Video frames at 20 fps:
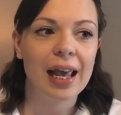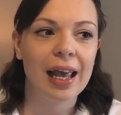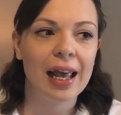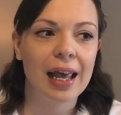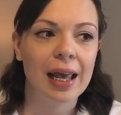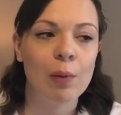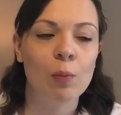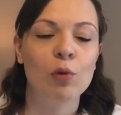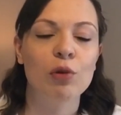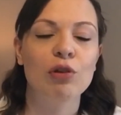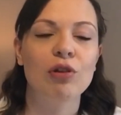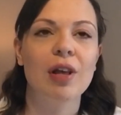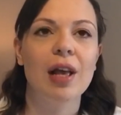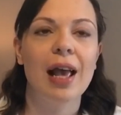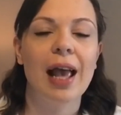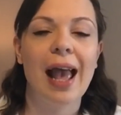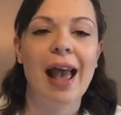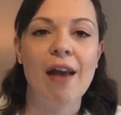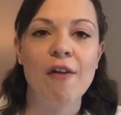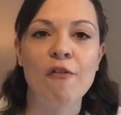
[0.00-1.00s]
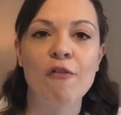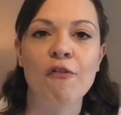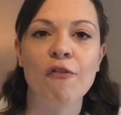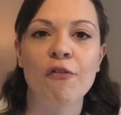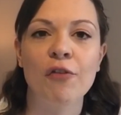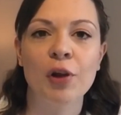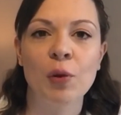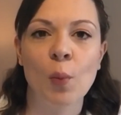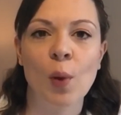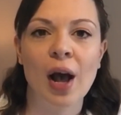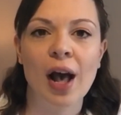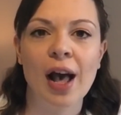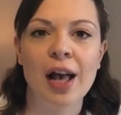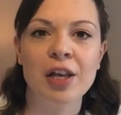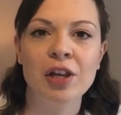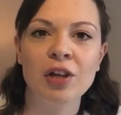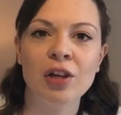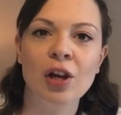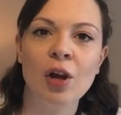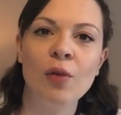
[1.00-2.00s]
It was everywhere.
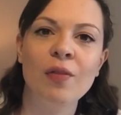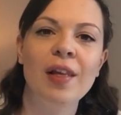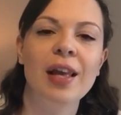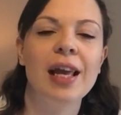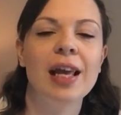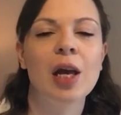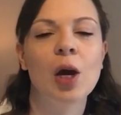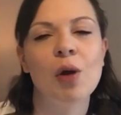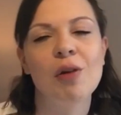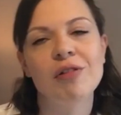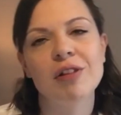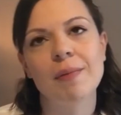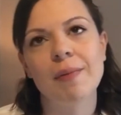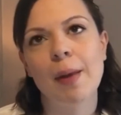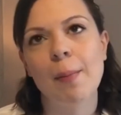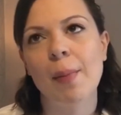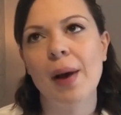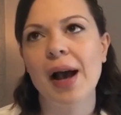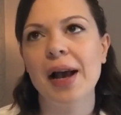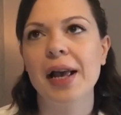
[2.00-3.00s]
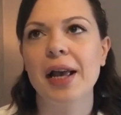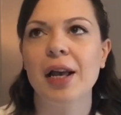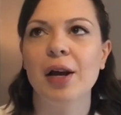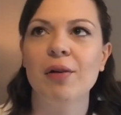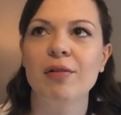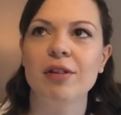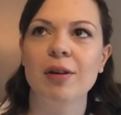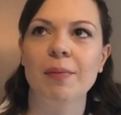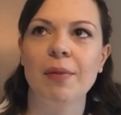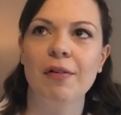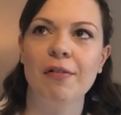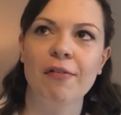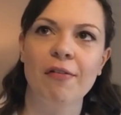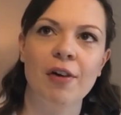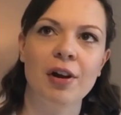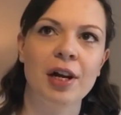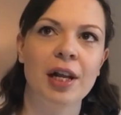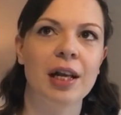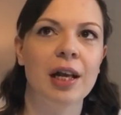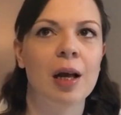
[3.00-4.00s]
And you know that it goes up the back, it goes up the
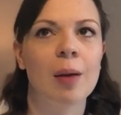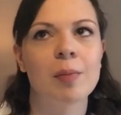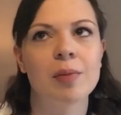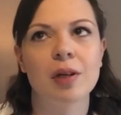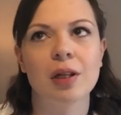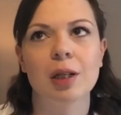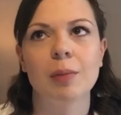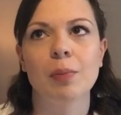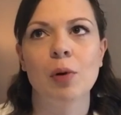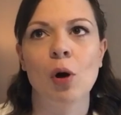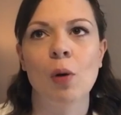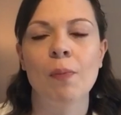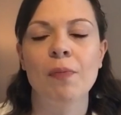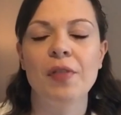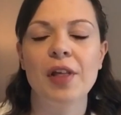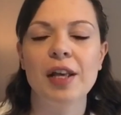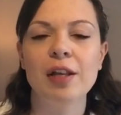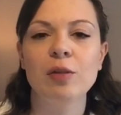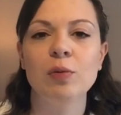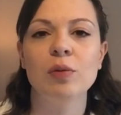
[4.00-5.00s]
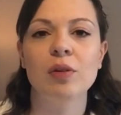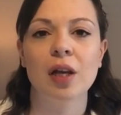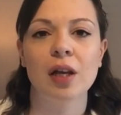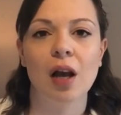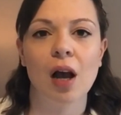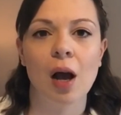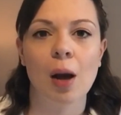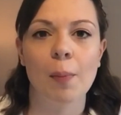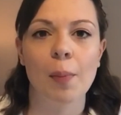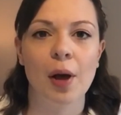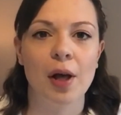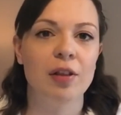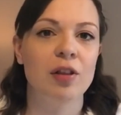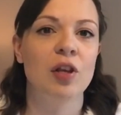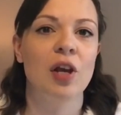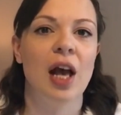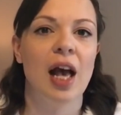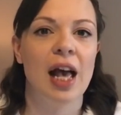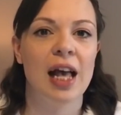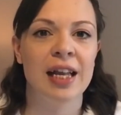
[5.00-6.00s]
front, it comes out the bottom. This was like up
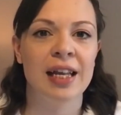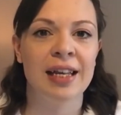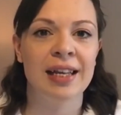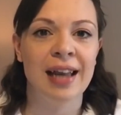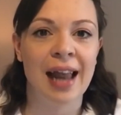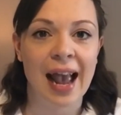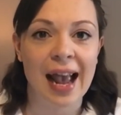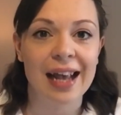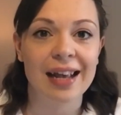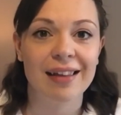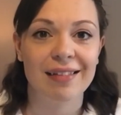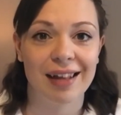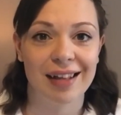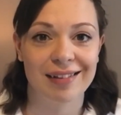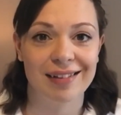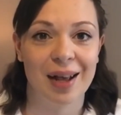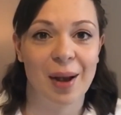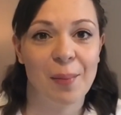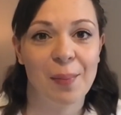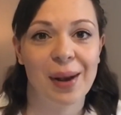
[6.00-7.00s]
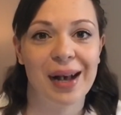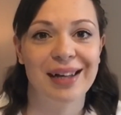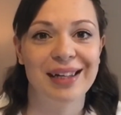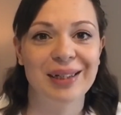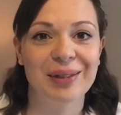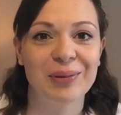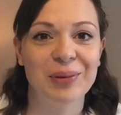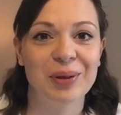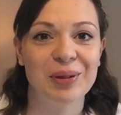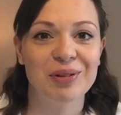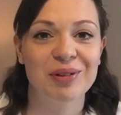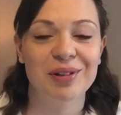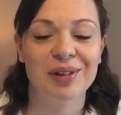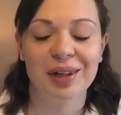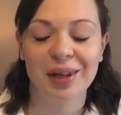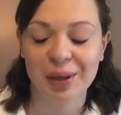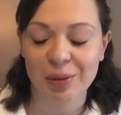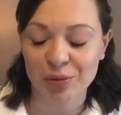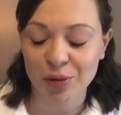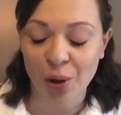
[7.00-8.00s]
to her neck. That's how bad it was.
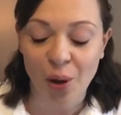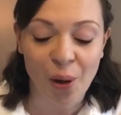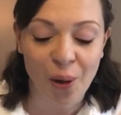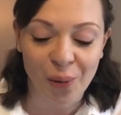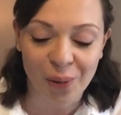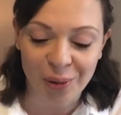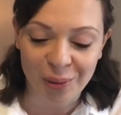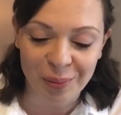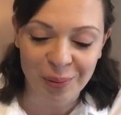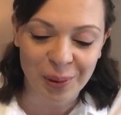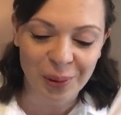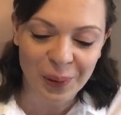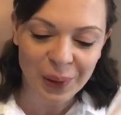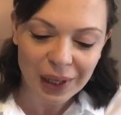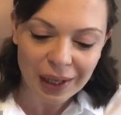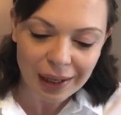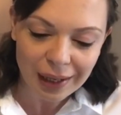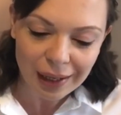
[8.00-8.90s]
It was horrible.